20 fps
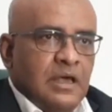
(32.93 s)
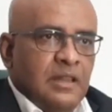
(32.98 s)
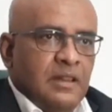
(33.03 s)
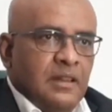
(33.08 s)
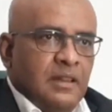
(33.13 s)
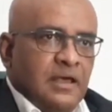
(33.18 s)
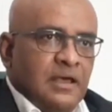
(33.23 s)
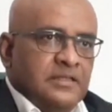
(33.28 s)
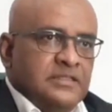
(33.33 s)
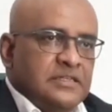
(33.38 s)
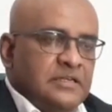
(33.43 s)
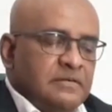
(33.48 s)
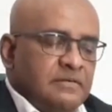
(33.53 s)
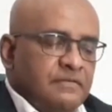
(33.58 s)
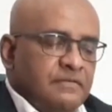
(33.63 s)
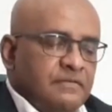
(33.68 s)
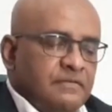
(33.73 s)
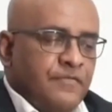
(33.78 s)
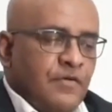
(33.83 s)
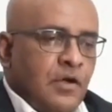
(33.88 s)
a
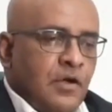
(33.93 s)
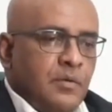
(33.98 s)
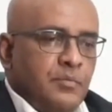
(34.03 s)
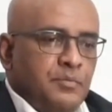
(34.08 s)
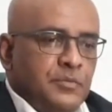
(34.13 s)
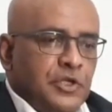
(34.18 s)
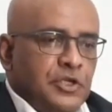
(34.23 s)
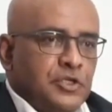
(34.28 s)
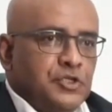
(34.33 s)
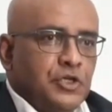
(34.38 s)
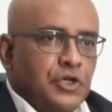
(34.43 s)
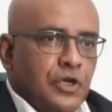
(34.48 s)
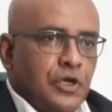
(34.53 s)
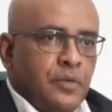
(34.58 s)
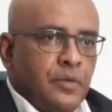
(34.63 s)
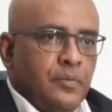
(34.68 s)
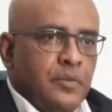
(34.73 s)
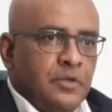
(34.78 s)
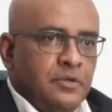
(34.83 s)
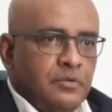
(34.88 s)
letter from the
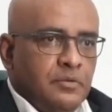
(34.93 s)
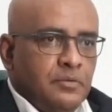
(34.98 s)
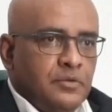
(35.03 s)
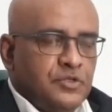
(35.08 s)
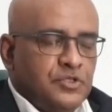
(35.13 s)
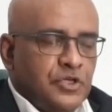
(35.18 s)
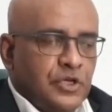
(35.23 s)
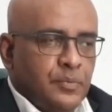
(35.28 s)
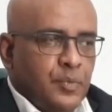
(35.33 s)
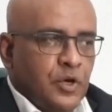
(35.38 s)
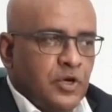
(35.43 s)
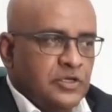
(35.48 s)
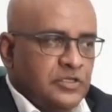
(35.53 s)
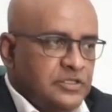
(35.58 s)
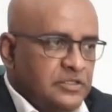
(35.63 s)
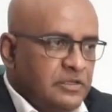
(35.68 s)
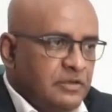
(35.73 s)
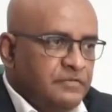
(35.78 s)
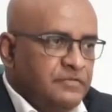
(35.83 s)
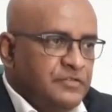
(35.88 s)

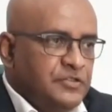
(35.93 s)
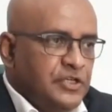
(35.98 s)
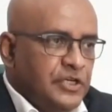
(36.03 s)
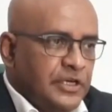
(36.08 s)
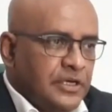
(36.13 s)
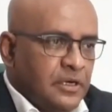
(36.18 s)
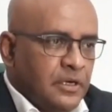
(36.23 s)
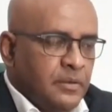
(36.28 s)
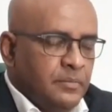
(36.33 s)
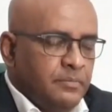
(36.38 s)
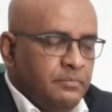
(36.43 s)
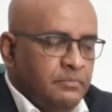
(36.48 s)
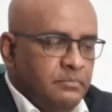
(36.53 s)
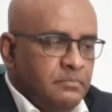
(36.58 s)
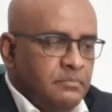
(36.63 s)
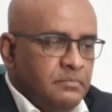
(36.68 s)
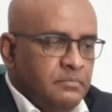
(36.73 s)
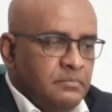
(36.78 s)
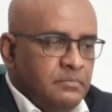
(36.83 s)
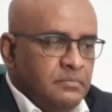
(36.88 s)
chairperson of GCOM
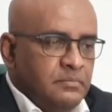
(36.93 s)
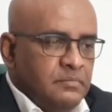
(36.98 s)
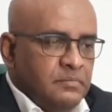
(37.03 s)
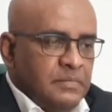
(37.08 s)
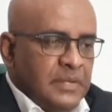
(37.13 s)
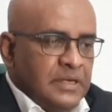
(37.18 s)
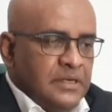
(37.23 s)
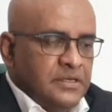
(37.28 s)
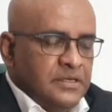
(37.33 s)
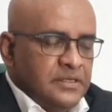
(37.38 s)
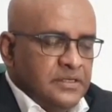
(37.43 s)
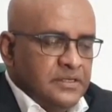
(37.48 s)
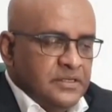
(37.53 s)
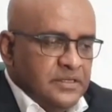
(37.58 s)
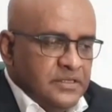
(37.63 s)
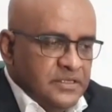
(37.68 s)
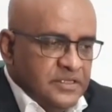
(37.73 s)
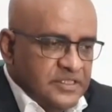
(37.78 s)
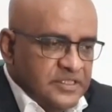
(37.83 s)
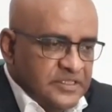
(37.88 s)

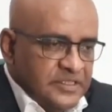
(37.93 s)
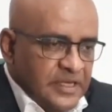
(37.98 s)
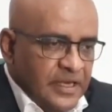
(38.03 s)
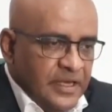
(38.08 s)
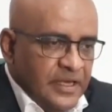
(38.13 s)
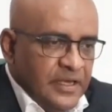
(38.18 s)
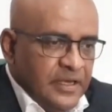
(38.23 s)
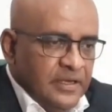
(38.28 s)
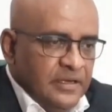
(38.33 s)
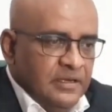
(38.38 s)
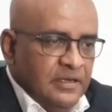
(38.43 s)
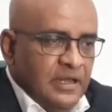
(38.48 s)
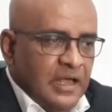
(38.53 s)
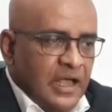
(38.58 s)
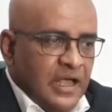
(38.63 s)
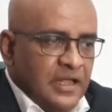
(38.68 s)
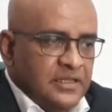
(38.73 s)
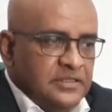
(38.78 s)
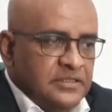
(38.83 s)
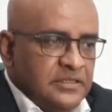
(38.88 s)
saying
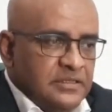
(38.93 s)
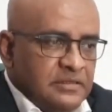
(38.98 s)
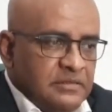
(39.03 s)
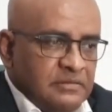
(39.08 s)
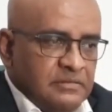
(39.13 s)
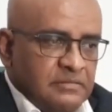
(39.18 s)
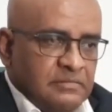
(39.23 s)
that